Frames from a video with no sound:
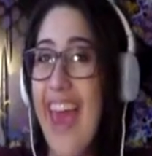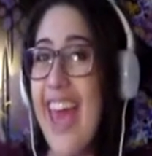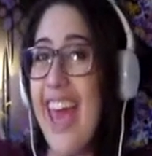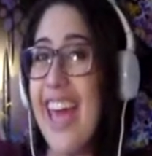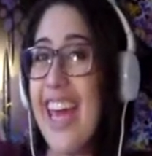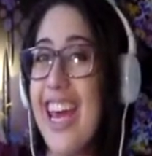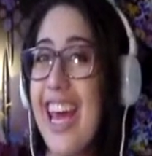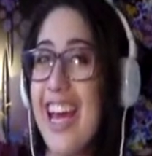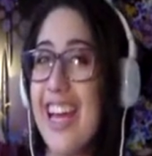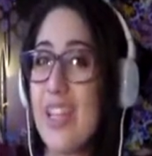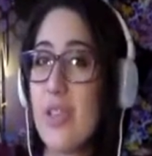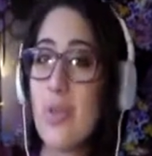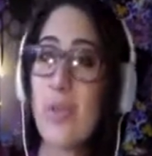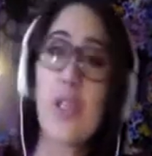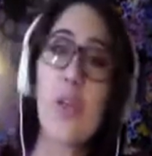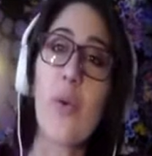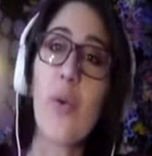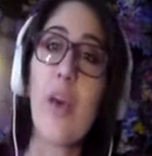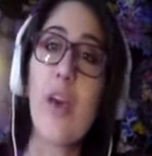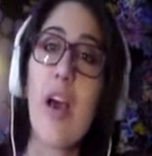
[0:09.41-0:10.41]
Hey guys,
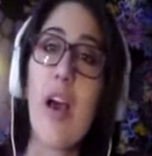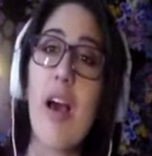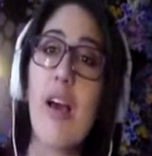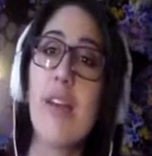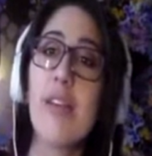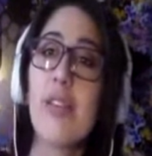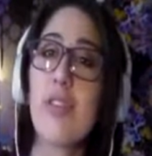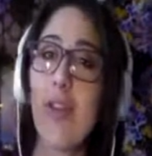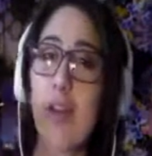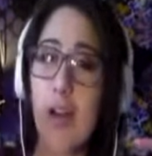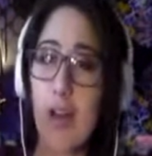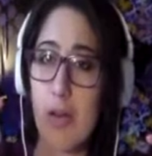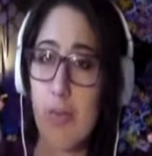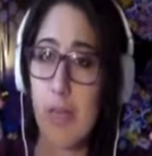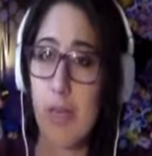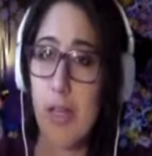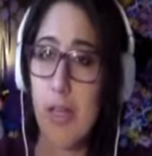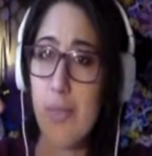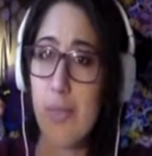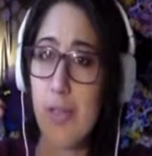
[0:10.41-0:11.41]
what's going on? It's your
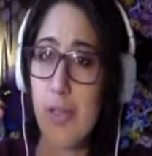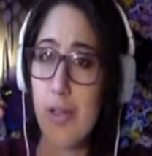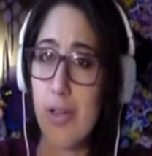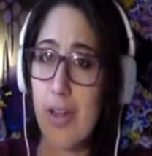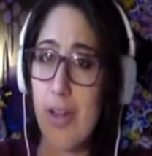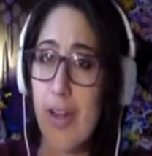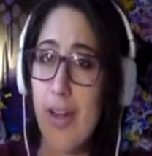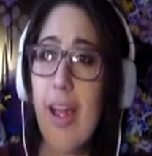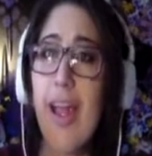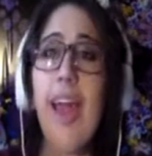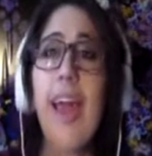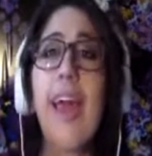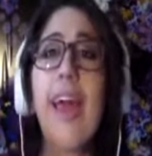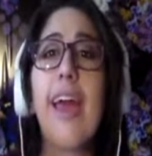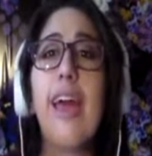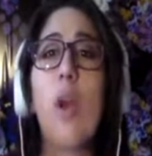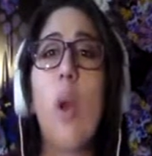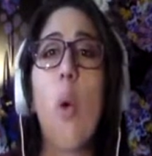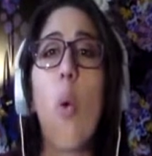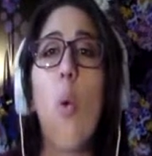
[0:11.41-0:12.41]
Huggable Hipster here,
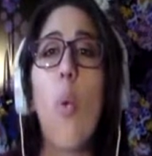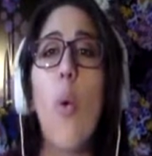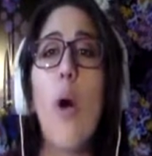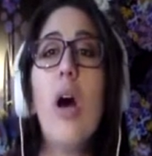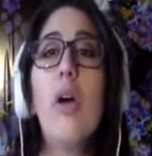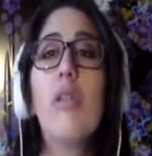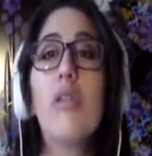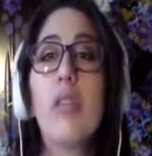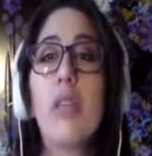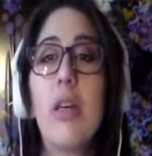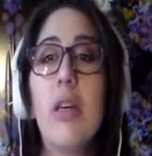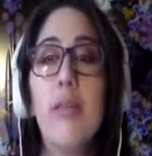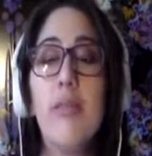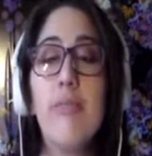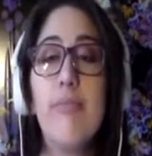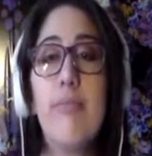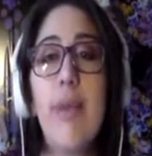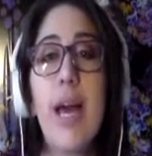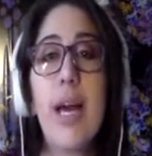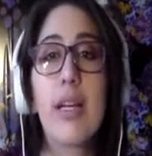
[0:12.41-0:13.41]
and
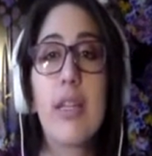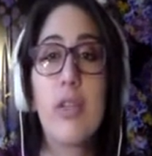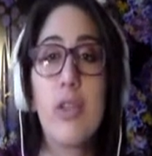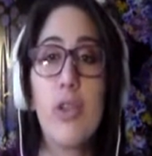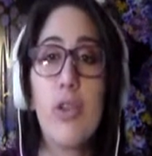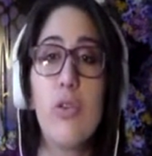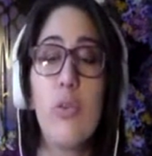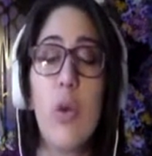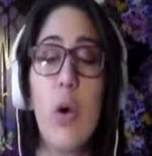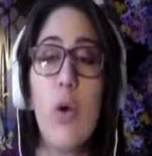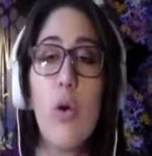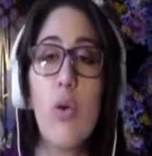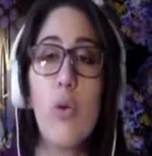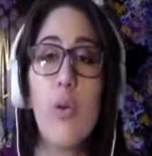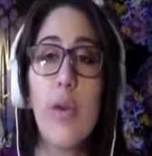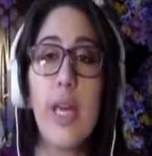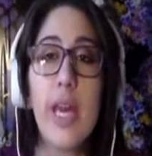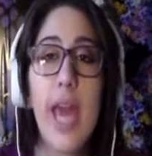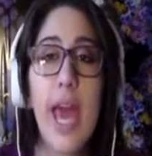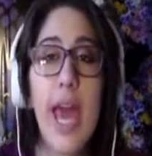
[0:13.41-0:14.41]
welcome back to
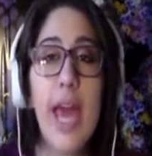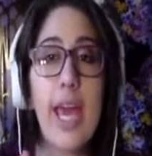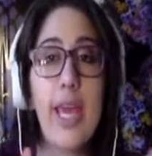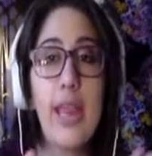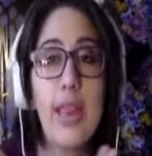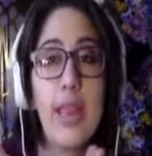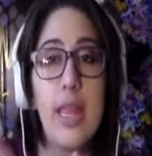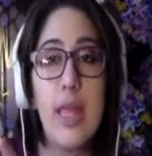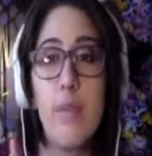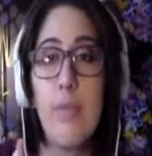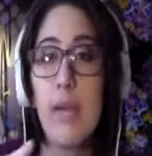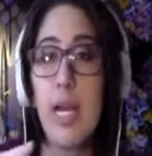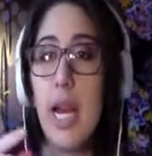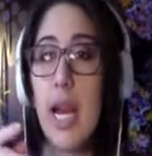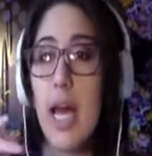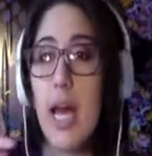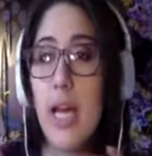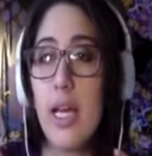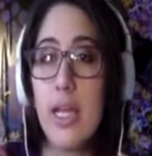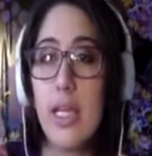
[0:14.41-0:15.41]
Ori and the
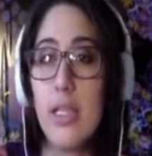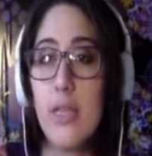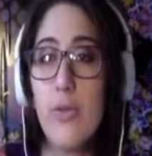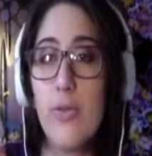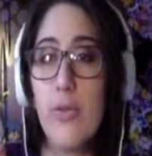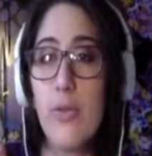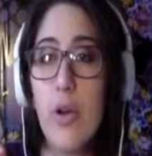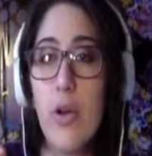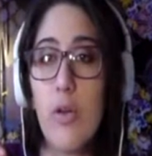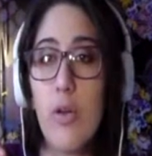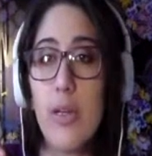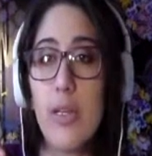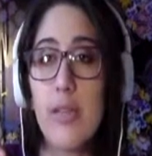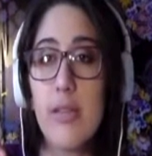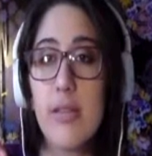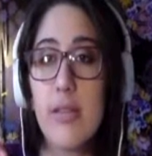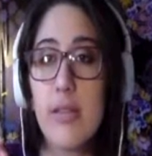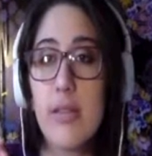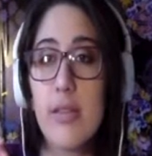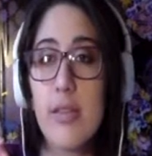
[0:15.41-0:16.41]
Blind
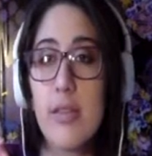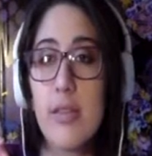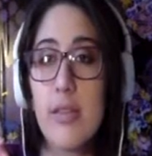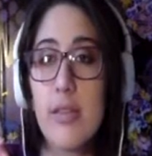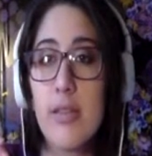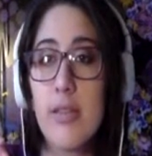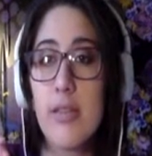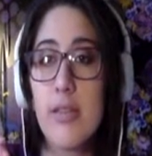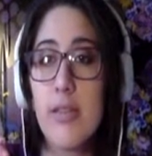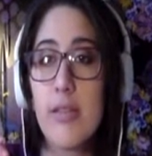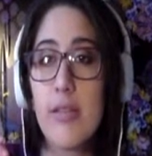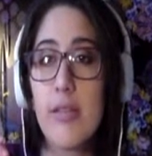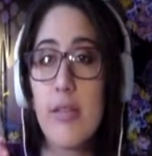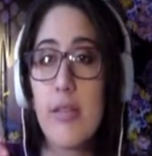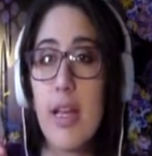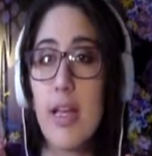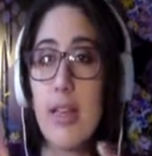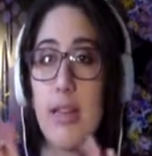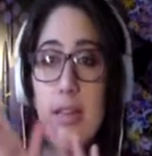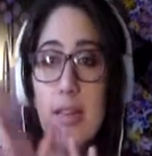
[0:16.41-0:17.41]
Forest.
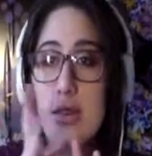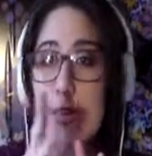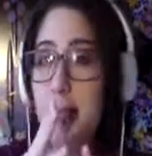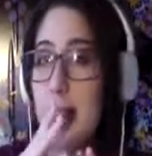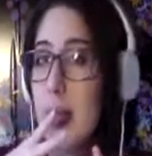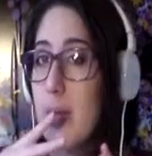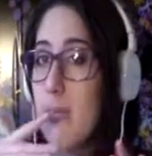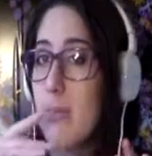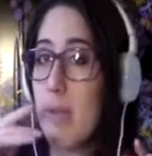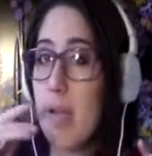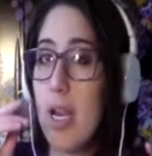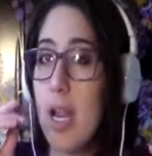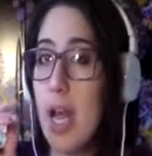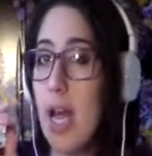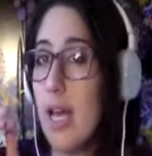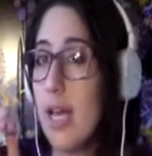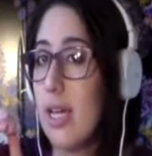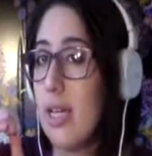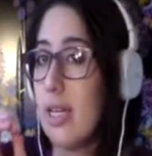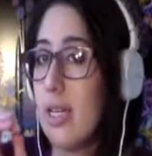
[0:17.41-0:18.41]
That doesn't mean
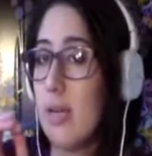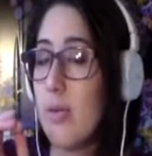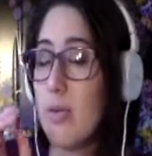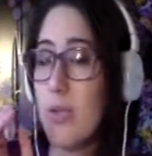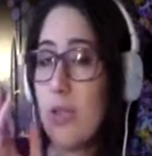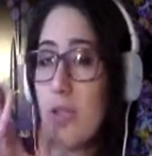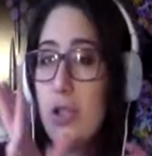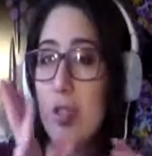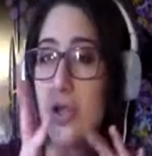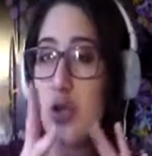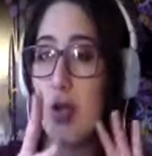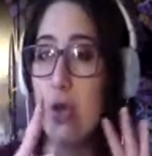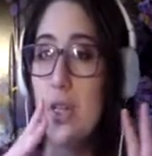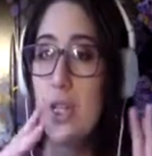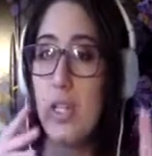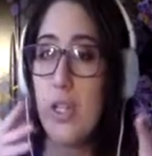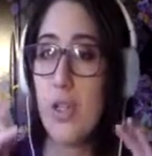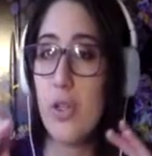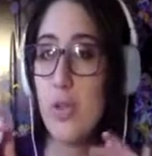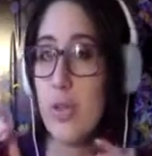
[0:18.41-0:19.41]
blind, I was just
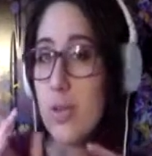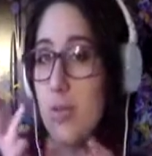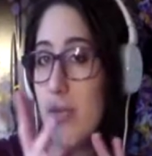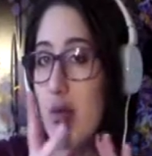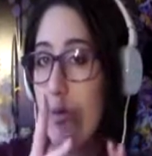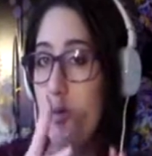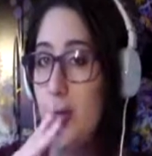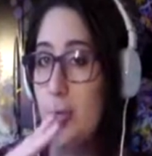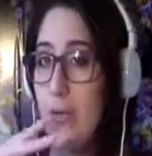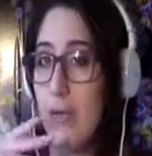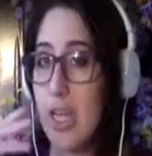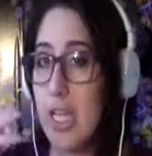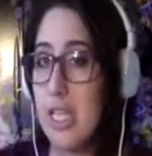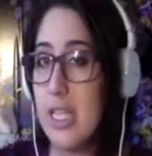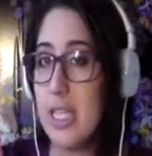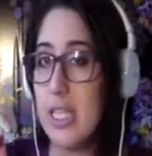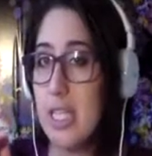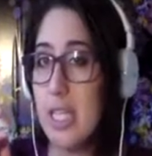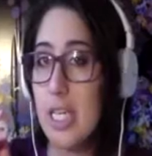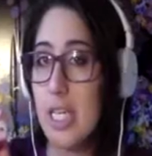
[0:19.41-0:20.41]
trying to do something
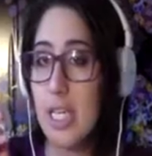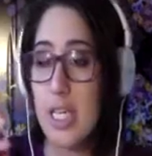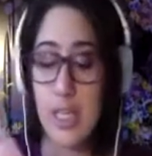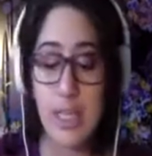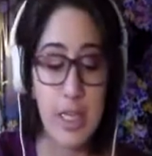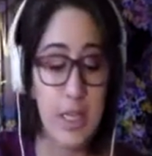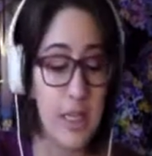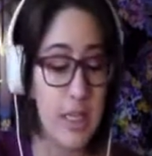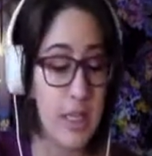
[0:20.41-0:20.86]
fancy.